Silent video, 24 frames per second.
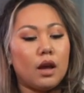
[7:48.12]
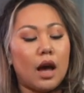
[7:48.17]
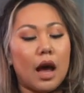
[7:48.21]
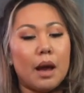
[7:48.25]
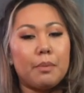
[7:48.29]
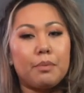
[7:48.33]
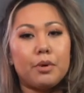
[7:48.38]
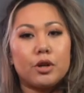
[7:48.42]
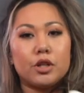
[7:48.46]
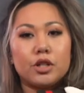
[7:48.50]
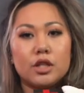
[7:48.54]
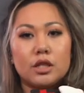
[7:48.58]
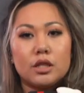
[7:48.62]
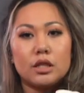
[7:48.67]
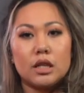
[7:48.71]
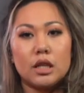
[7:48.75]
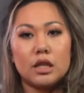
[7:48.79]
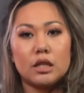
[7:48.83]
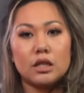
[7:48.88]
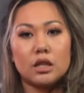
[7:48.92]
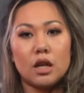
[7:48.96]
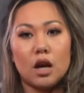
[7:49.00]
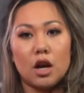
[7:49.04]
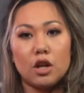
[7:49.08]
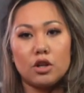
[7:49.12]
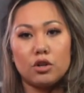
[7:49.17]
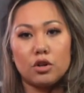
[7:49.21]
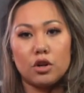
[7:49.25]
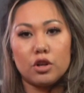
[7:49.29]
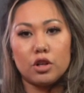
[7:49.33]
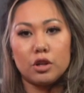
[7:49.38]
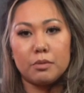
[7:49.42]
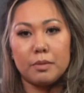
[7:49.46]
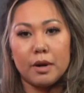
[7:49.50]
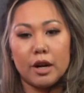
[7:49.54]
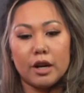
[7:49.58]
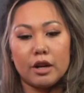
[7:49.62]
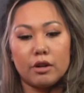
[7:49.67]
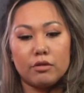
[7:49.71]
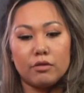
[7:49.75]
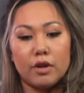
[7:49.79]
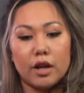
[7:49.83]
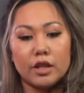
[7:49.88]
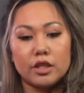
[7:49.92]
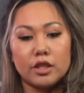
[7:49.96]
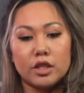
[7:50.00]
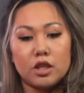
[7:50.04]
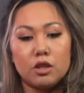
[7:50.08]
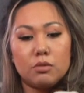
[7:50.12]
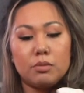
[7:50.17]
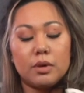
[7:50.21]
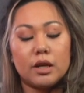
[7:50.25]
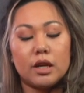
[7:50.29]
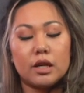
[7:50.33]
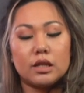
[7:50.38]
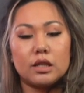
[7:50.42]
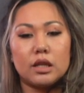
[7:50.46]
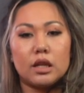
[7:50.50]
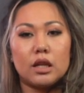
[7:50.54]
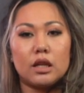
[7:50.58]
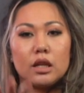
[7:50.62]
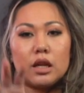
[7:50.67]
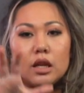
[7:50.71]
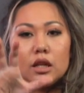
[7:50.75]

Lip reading: I purchased this on North American Rescue because it